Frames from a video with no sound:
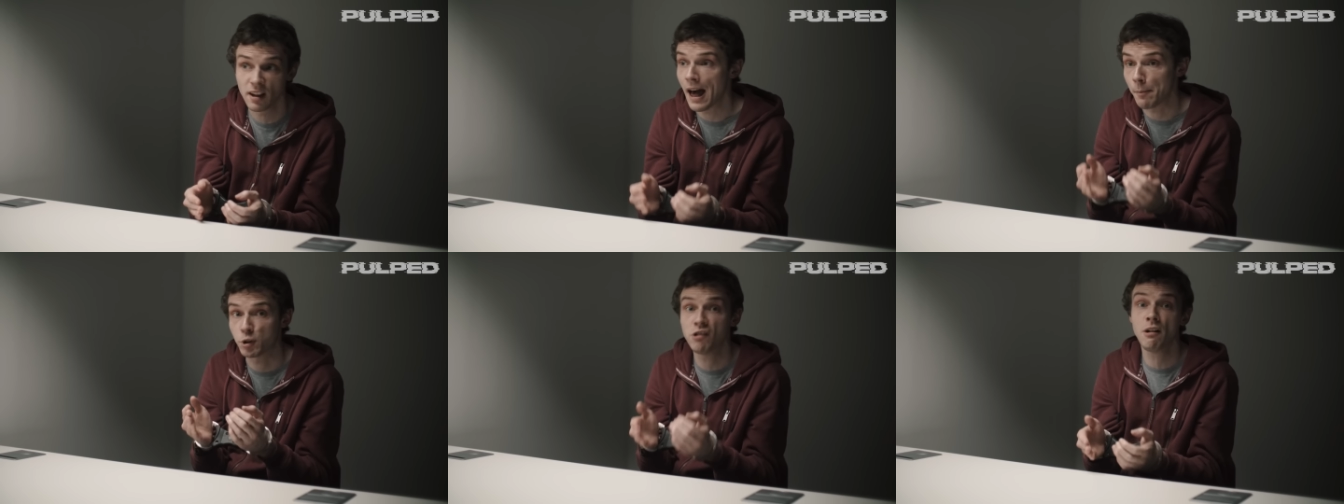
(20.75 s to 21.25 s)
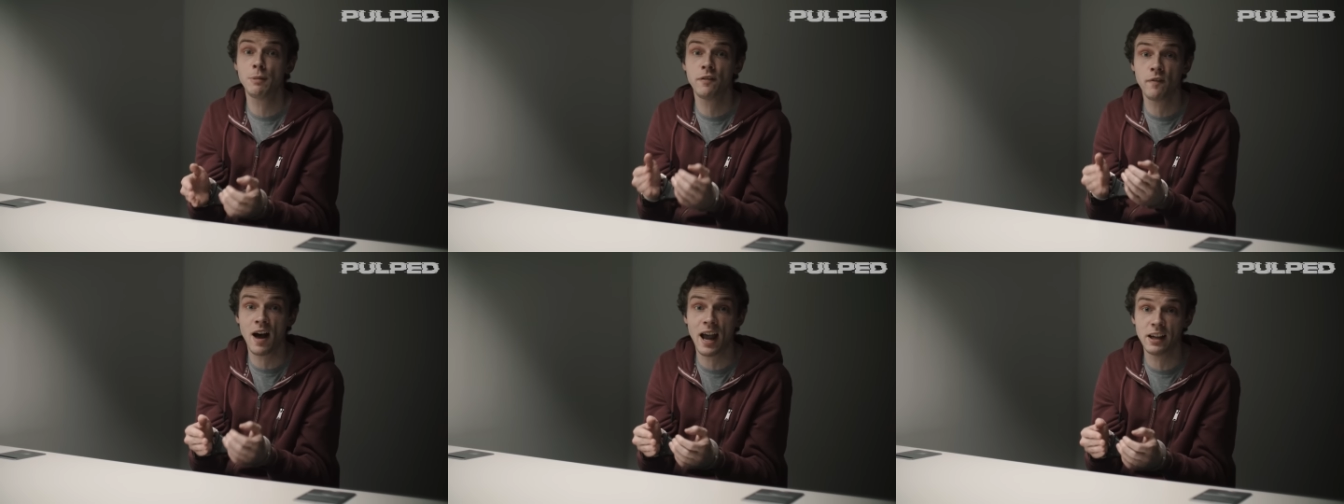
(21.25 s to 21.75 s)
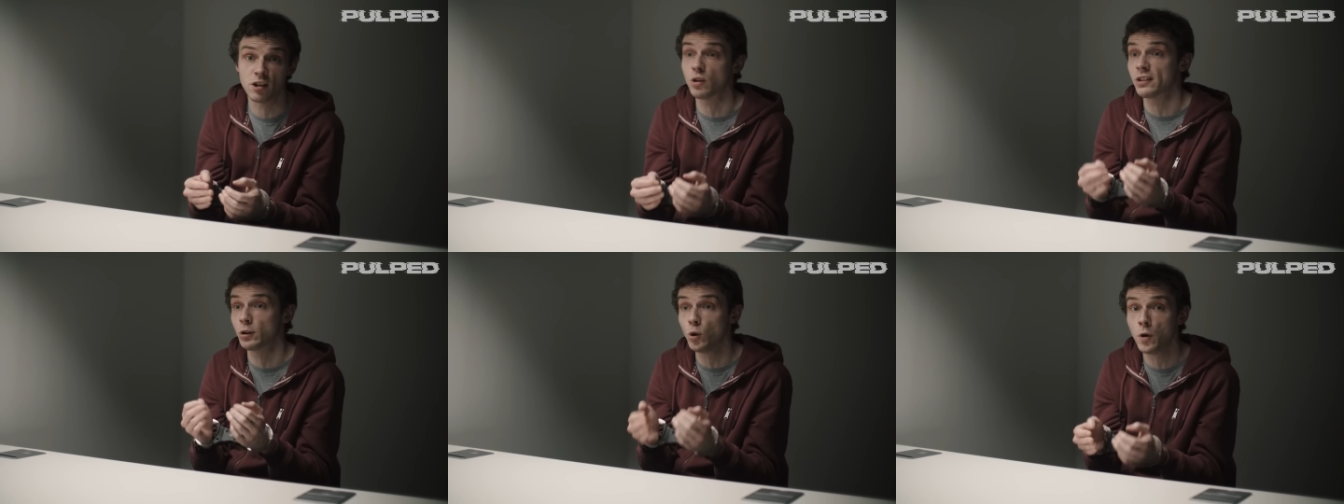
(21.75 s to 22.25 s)
I'm sure I'll be fine as long
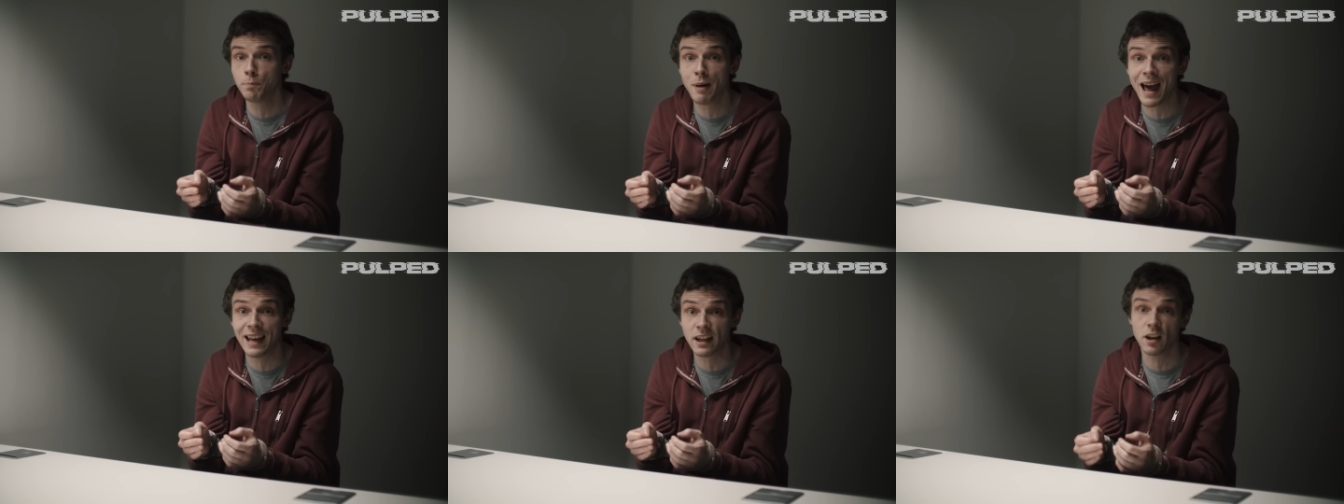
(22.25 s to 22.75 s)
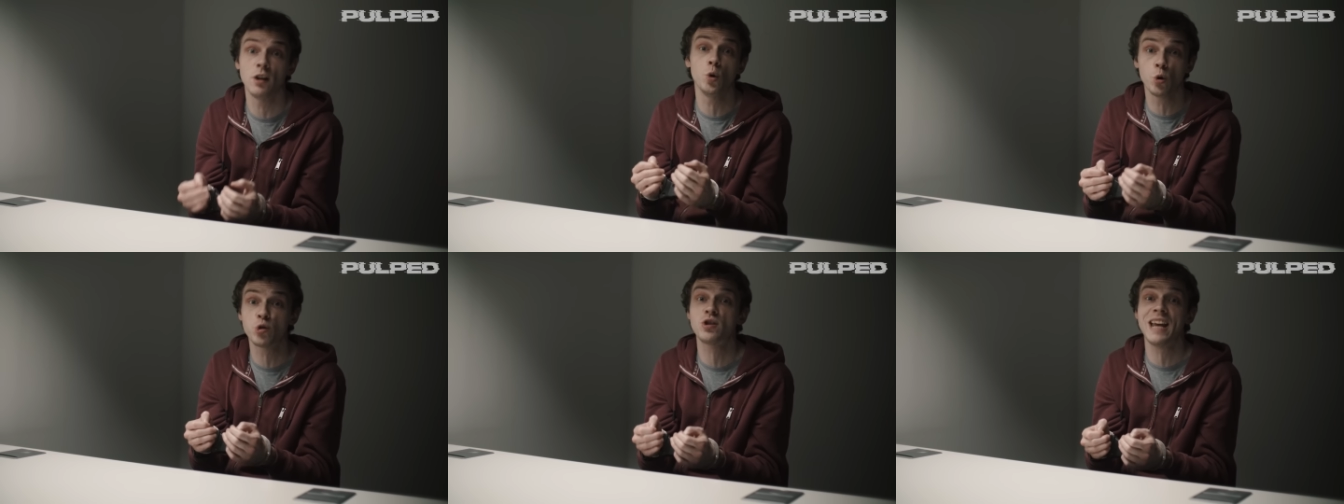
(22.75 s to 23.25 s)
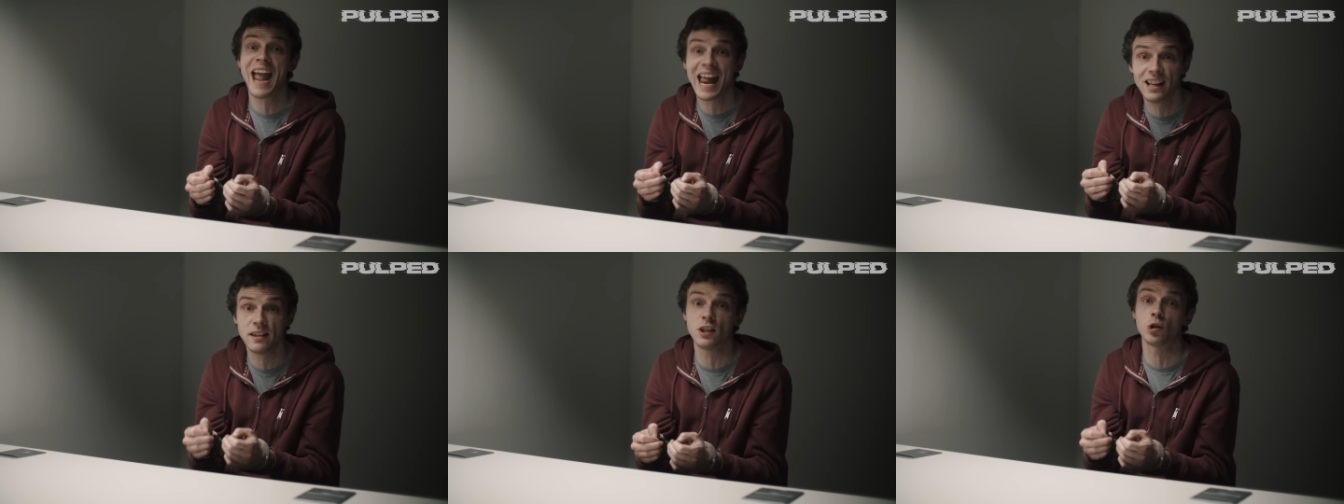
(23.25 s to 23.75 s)
as I don't panic and don't say
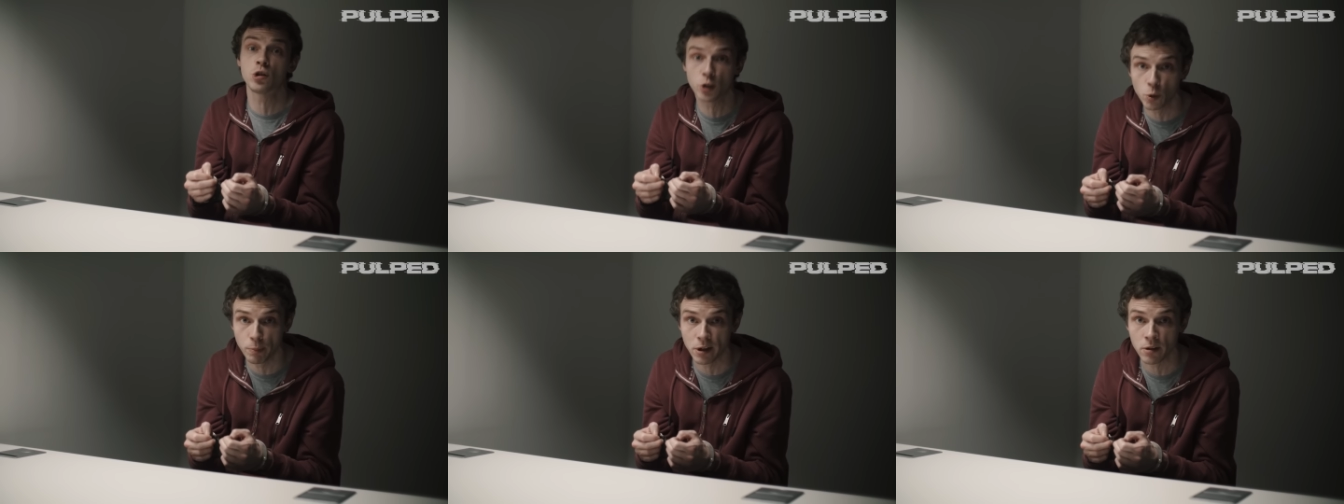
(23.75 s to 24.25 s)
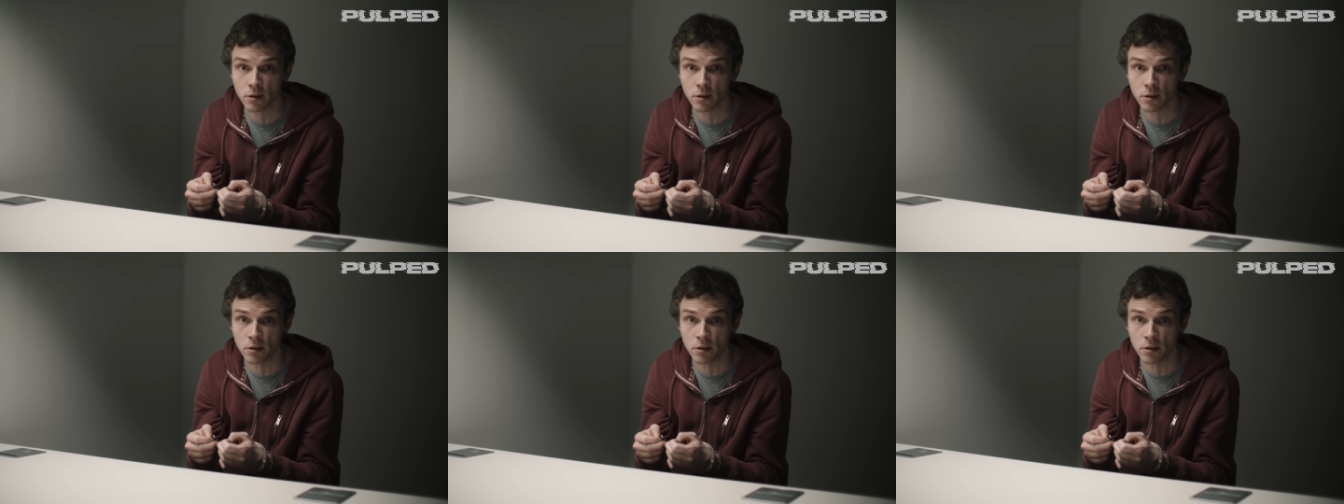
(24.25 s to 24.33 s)
anything stupid.